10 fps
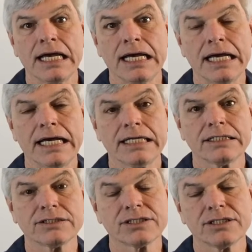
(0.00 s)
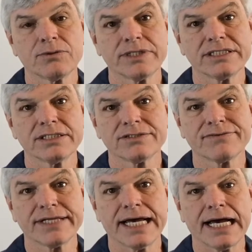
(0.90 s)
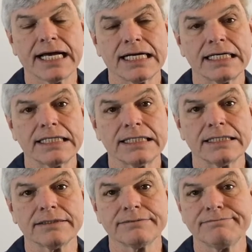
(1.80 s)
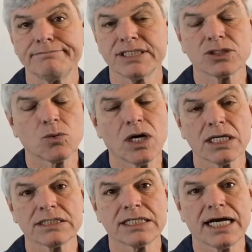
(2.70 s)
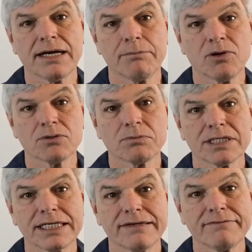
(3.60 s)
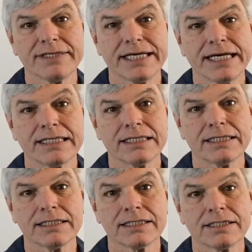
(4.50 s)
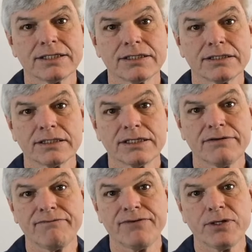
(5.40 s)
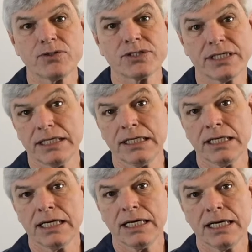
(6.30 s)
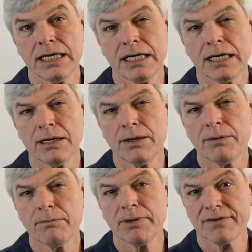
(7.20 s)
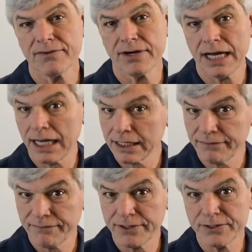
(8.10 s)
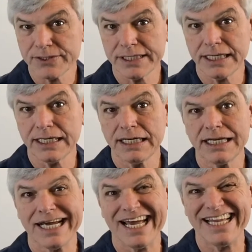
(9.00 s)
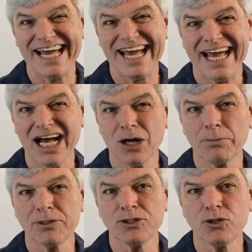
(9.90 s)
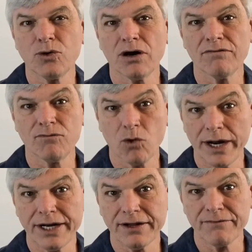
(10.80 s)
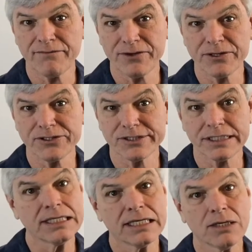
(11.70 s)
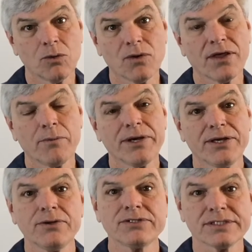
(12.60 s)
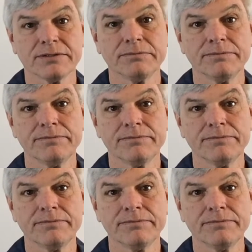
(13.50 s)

And there's good reasons for that. Mr. Wallace and I both believe that they're confusing. But if they're not confusing and they help to avoid confusion, well then we use them.